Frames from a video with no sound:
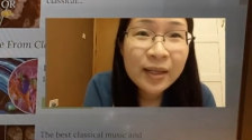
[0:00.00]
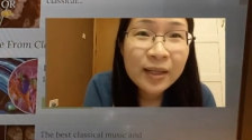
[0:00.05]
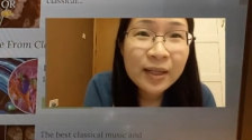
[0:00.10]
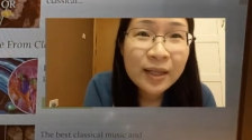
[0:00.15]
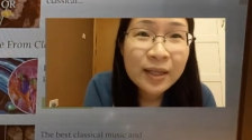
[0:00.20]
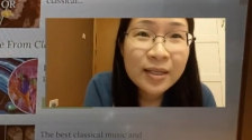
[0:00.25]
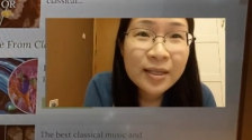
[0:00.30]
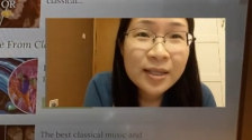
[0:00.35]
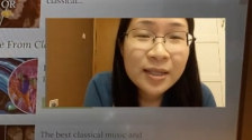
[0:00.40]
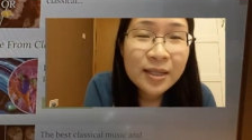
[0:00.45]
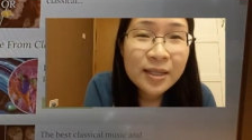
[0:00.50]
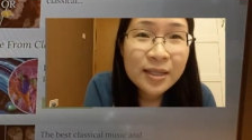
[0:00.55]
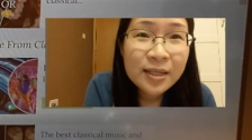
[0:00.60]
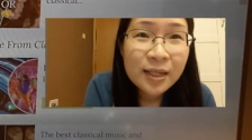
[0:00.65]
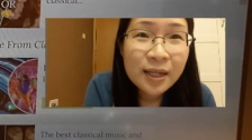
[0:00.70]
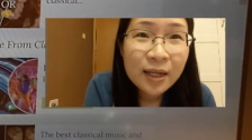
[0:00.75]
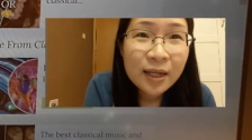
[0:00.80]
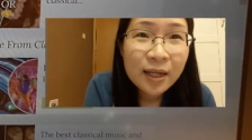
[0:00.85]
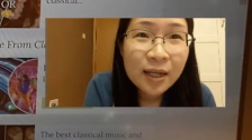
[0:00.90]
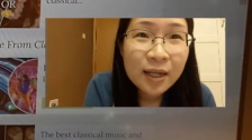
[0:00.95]
this is
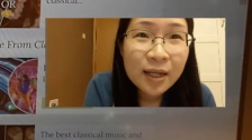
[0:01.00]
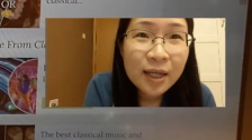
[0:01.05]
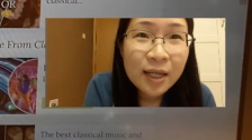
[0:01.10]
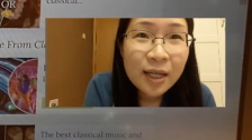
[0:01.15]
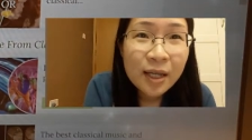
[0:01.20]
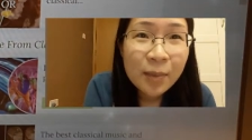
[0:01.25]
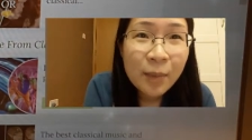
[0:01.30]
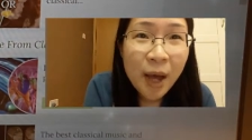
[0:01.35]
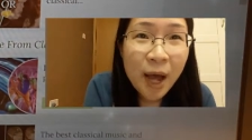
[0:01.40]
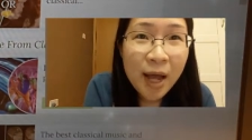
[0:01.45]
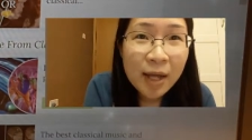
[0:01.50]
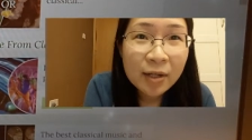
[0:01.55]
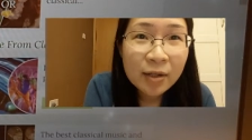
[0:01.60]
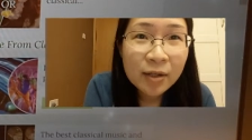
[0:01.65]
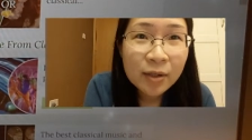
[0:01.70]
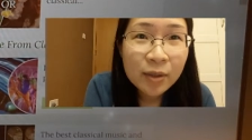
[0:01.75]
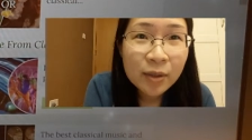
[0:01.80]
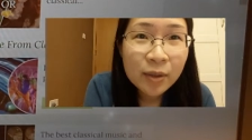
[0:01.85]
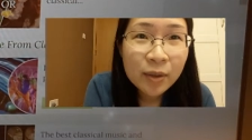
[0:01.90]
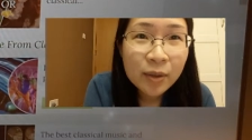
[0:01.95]
a E
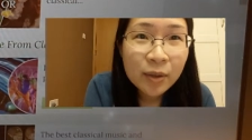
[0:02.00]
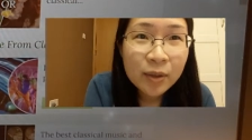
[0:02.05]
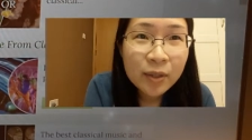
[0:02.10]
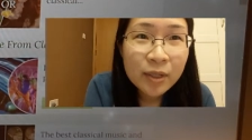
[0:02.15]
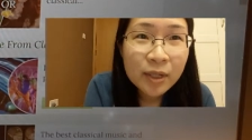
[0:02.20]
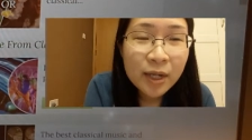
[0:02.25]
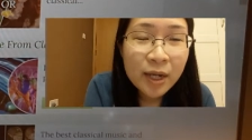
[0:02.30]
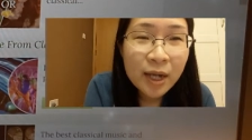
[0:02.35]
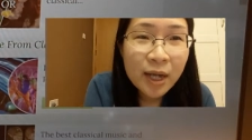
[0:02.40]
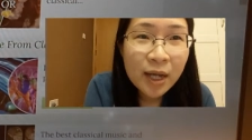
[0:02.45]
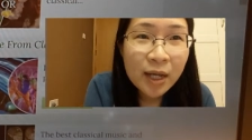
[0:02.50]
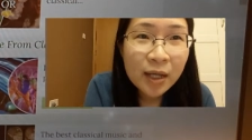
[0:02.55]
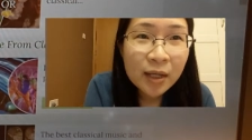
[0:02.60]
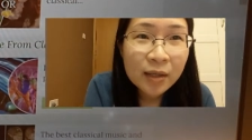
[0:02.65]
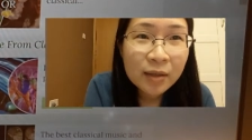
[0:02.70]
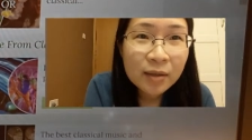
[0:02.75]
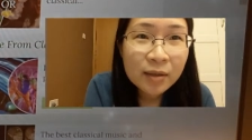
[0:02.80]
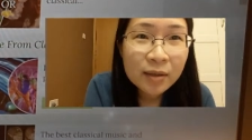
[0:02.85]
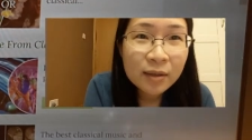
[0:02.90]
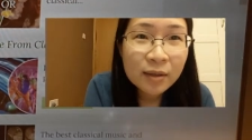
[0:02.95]
minor chord,
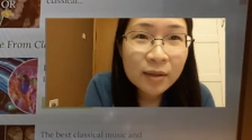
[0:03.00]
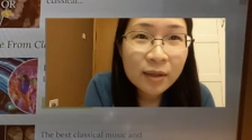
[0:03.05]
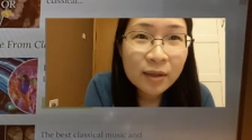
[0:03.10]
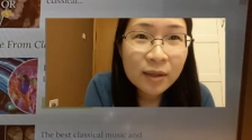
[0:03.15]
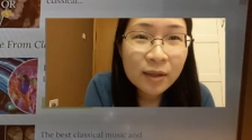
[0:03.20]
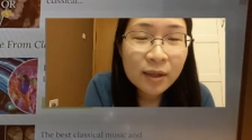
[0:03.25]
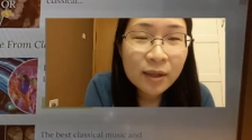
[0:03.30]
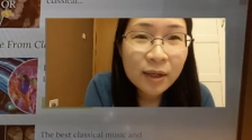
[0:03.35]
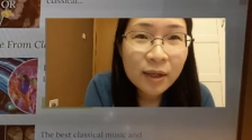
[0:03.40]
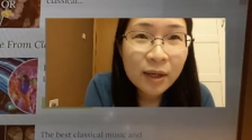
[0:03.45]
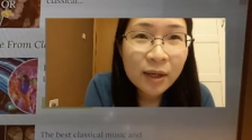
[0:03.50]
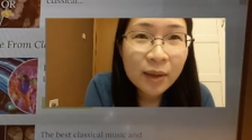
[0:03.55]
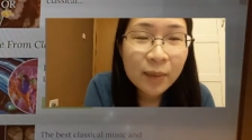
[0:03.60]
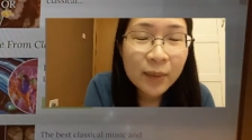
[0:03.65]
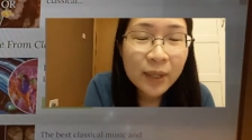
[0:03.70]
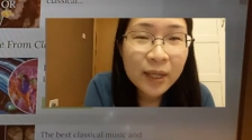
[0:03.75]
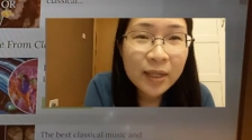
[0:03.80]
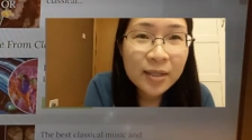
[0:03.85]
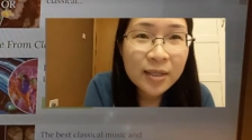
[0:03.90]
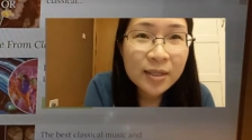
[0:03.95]
and
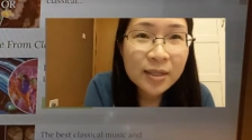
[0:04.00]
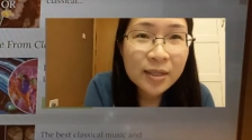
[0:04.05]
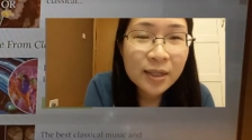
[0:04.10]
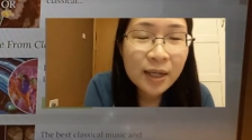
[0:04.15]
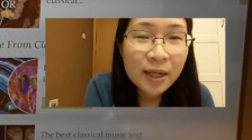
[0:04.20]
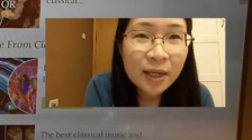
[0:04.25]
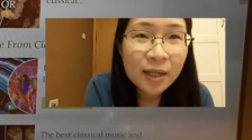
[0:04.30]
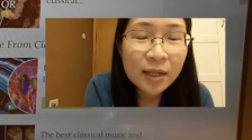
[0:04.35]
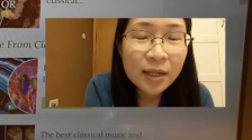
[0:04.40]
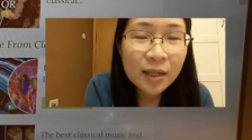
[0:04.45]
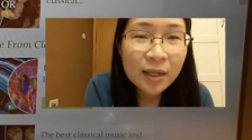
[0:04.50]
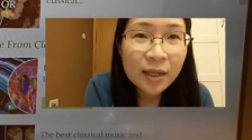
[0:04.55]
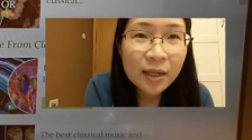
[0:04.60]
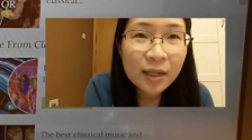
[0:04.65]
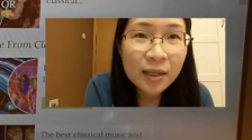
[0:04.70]
as said,